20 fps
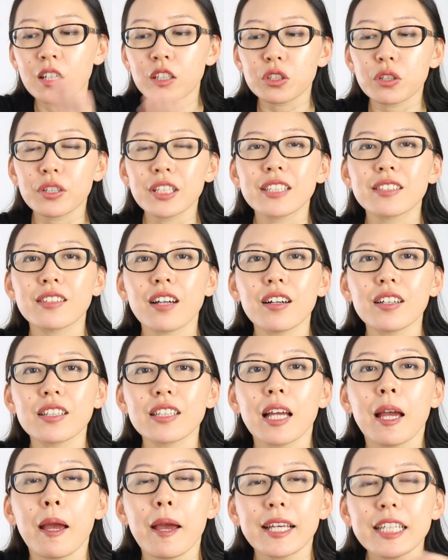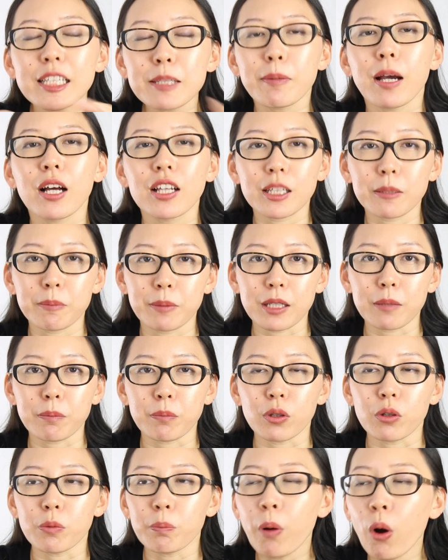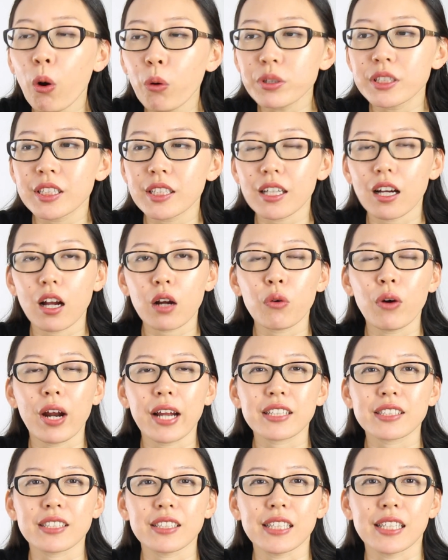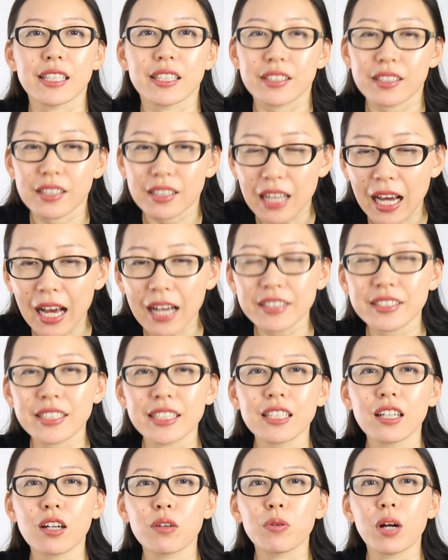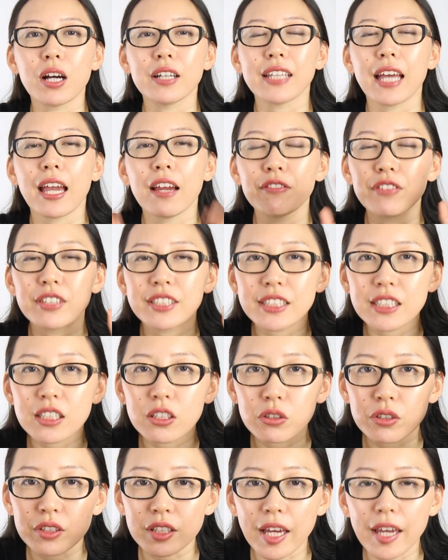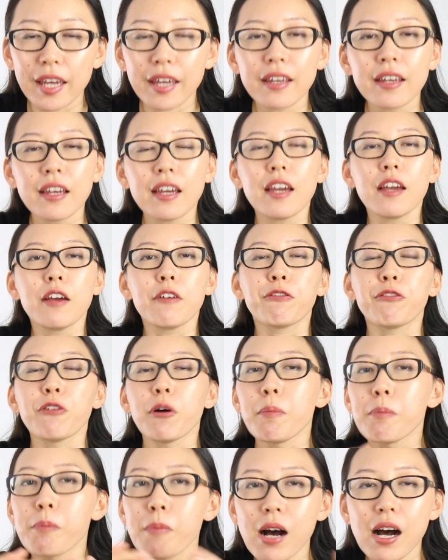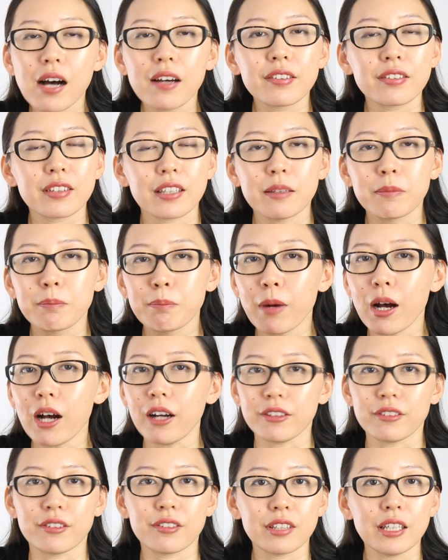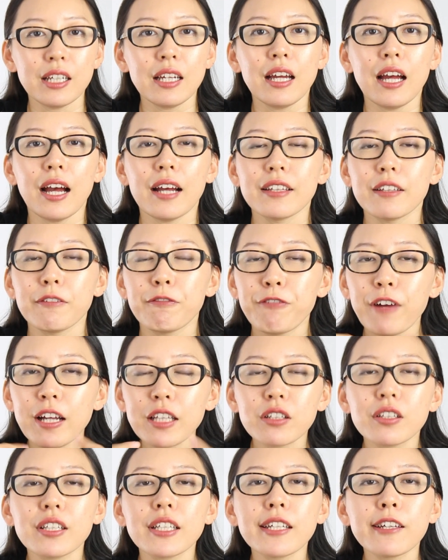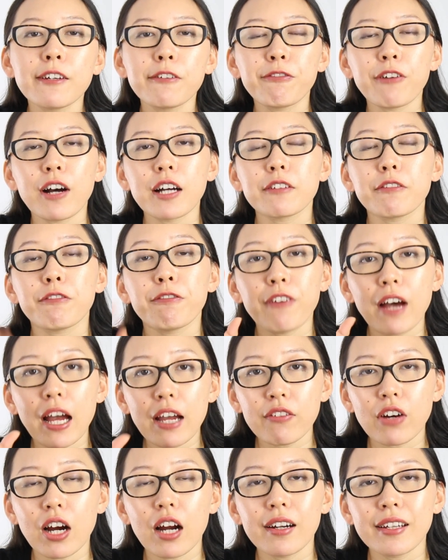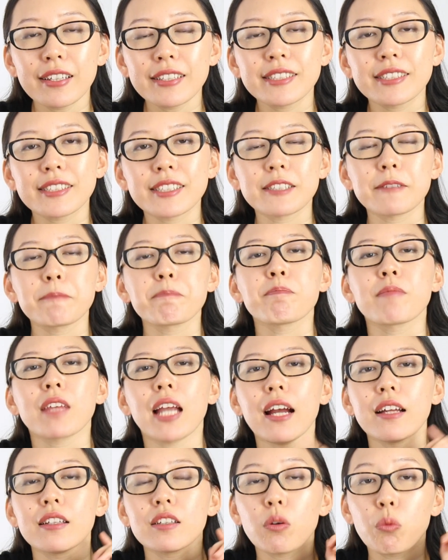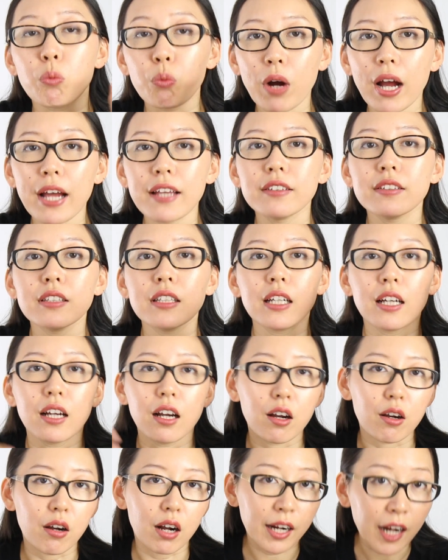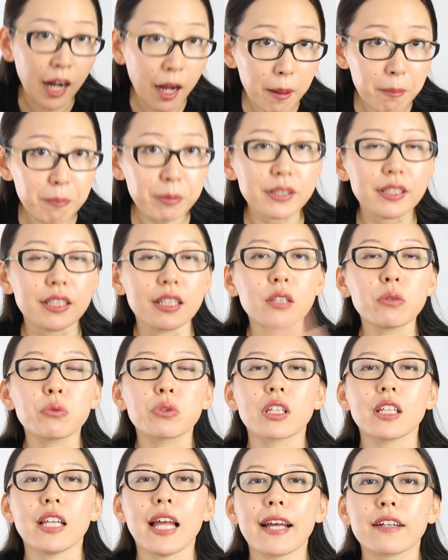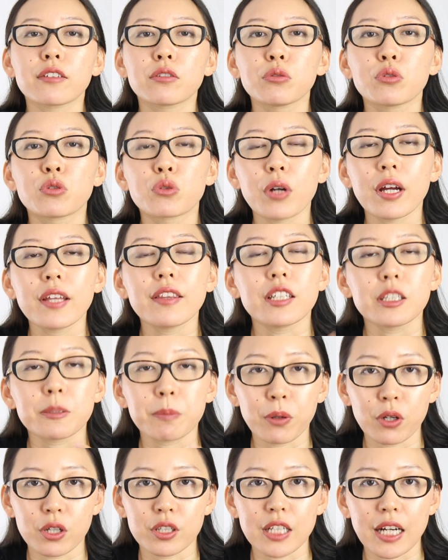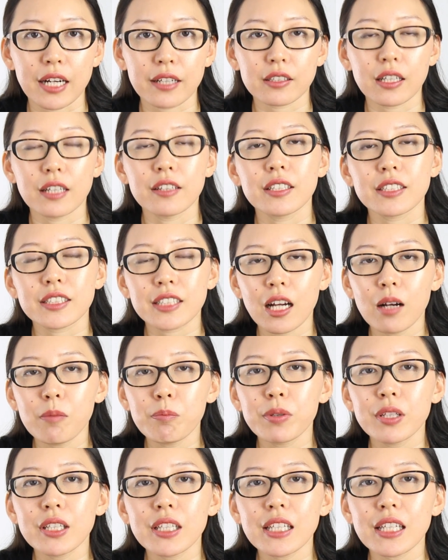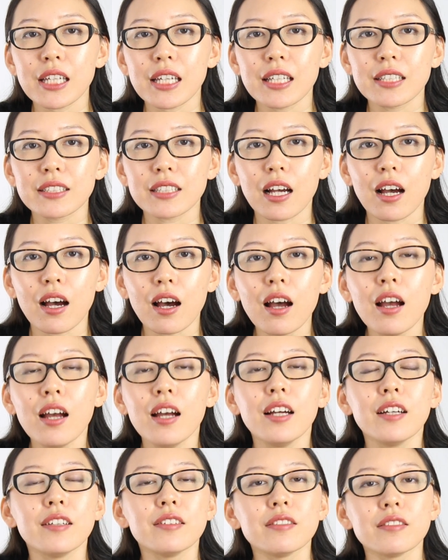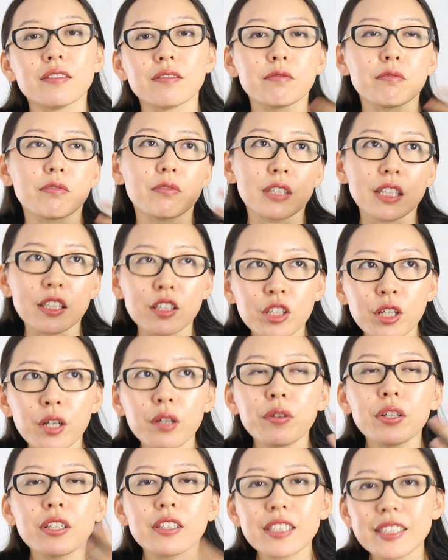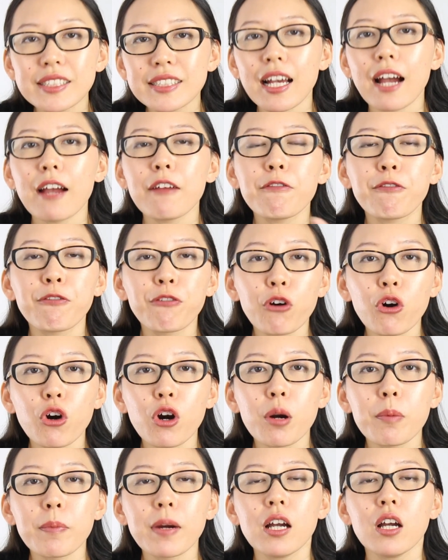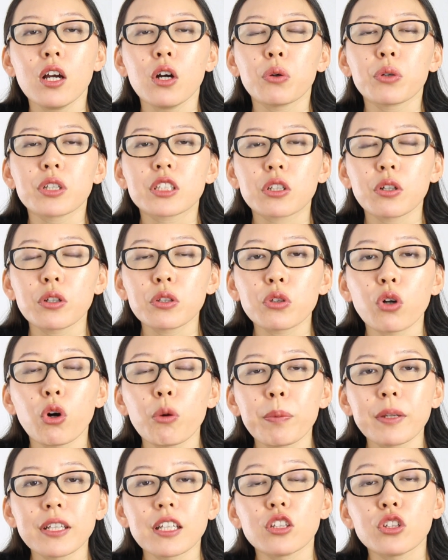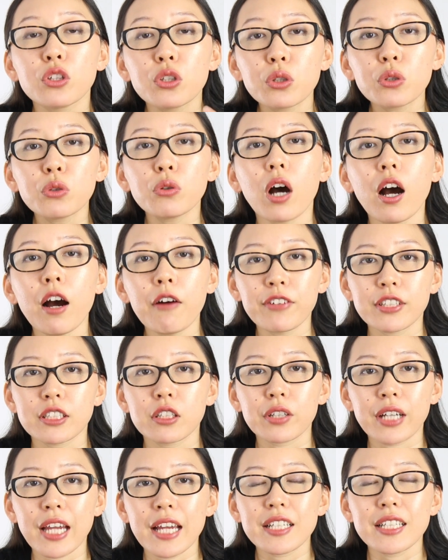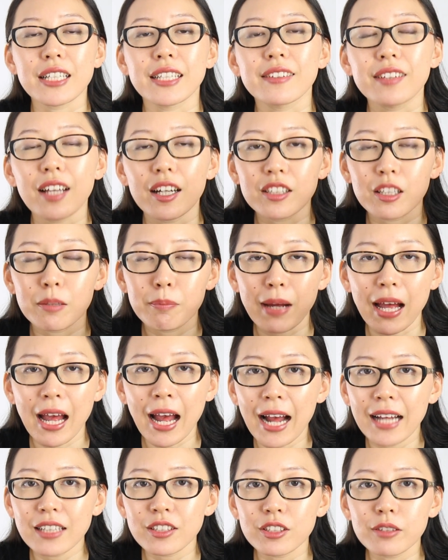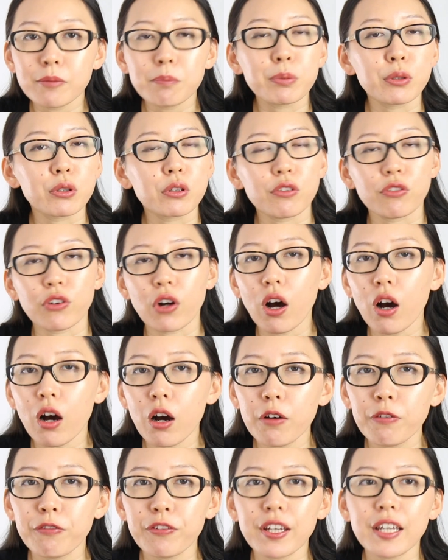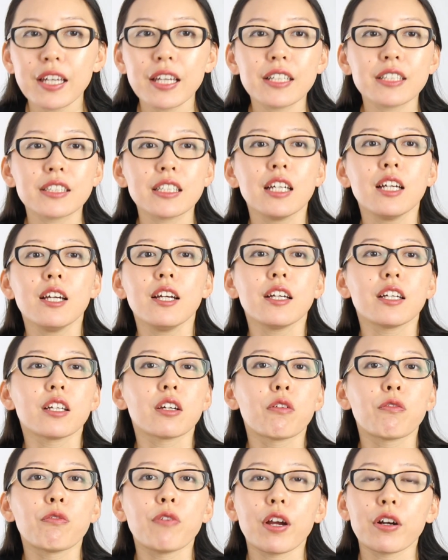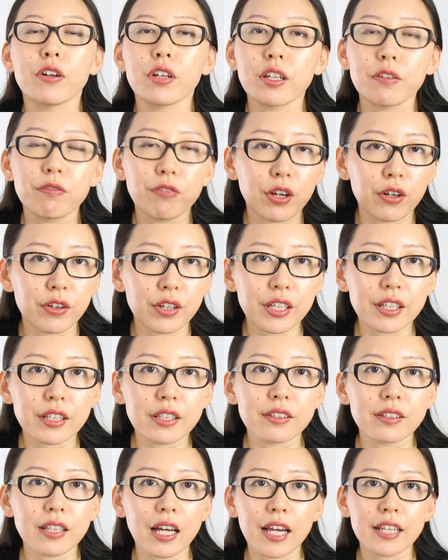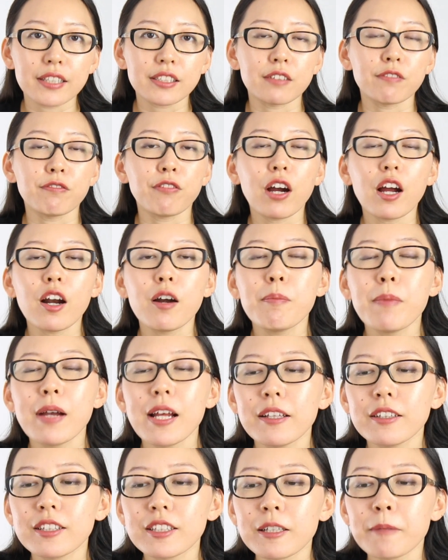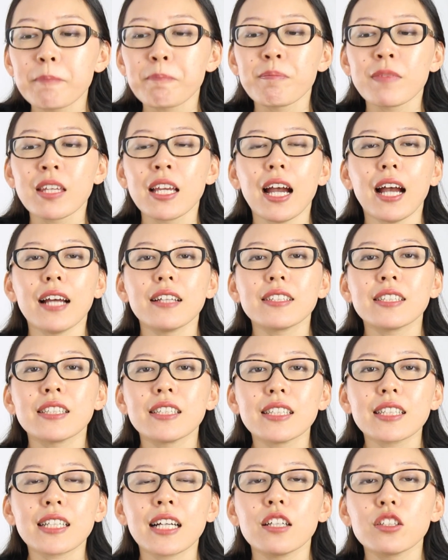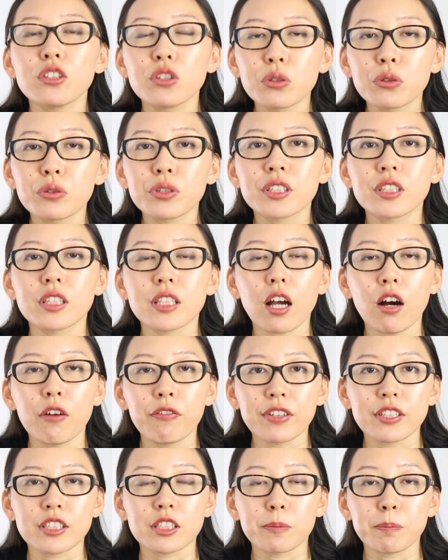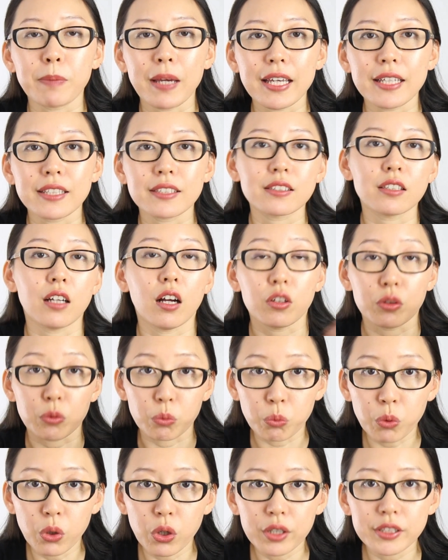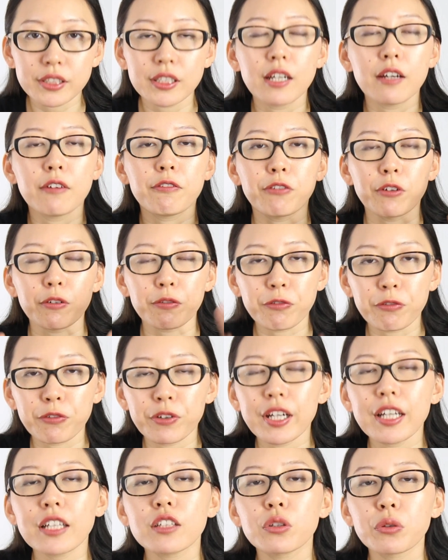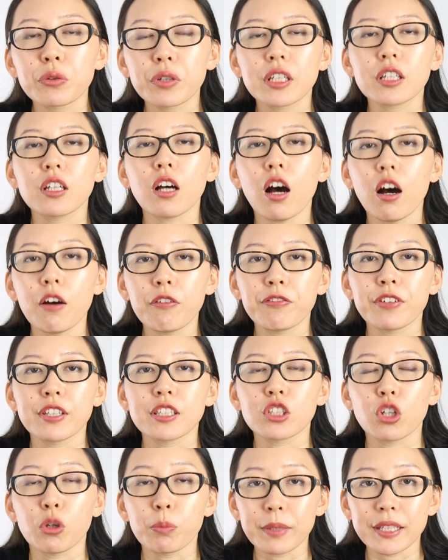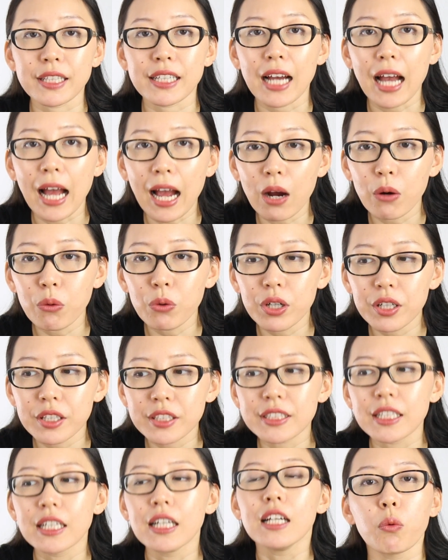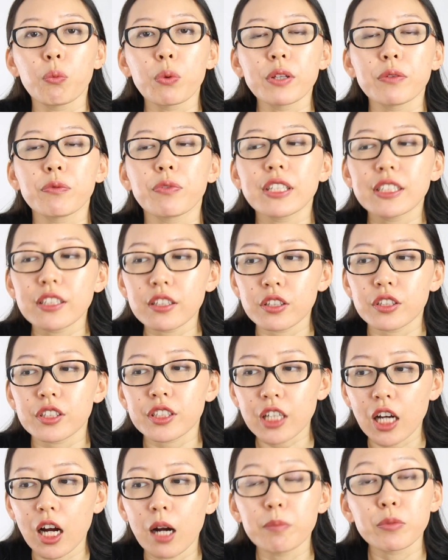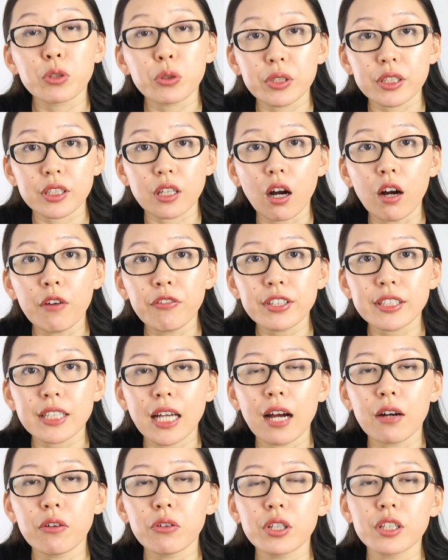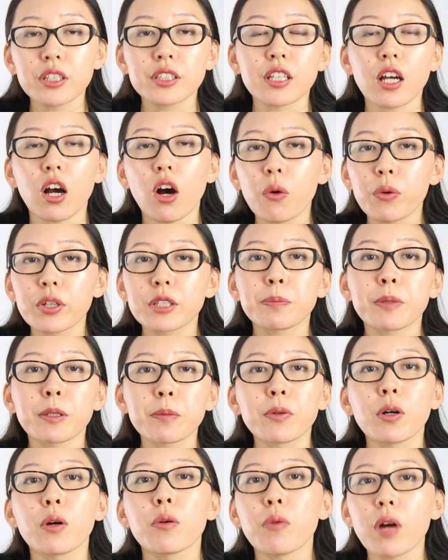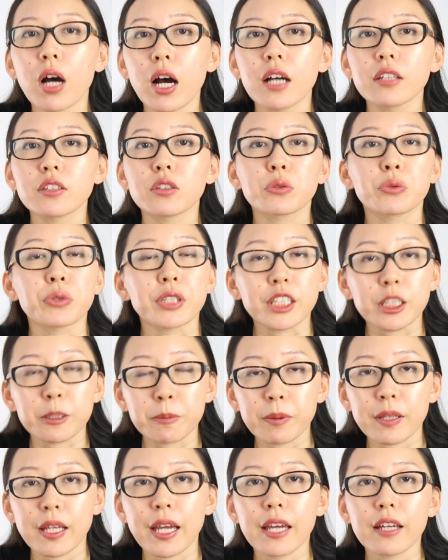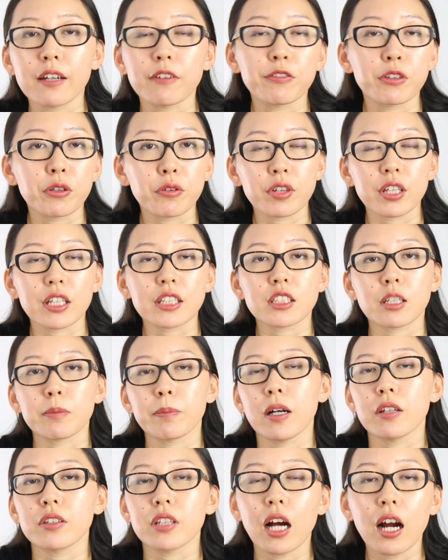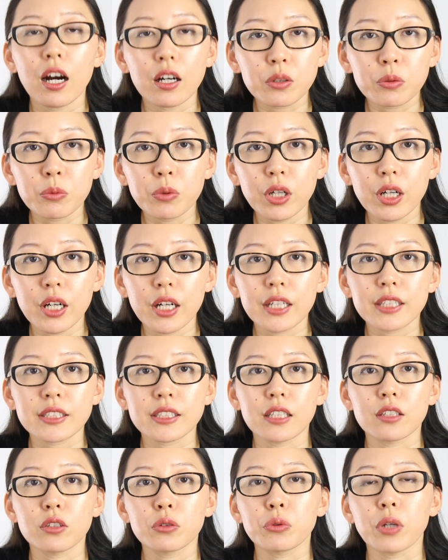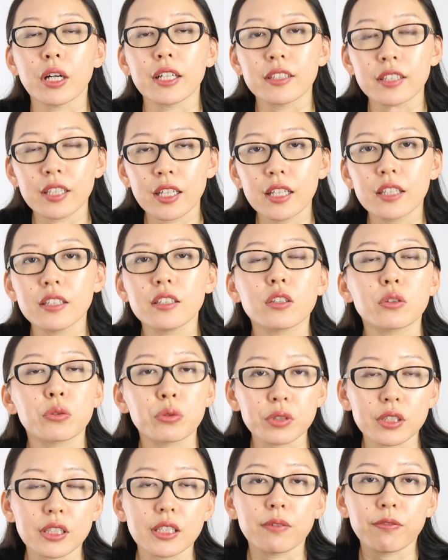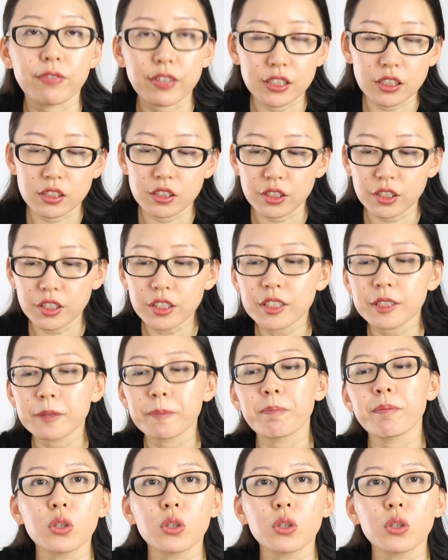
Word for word: So he started emailing people, posting on Craigslist and asking around every single day for months and months. And finally he found five artists and one uh, company would like to join this project and this company is a mm, interior design firm who is going to open a new office location in downtown Manhattan beautiful office you know very very nice environment and he can use the office space or the walls for free during the office opening hours. When visitors come during the office hours, there are always people around to explain a few things about artworks and to attend to the visitors.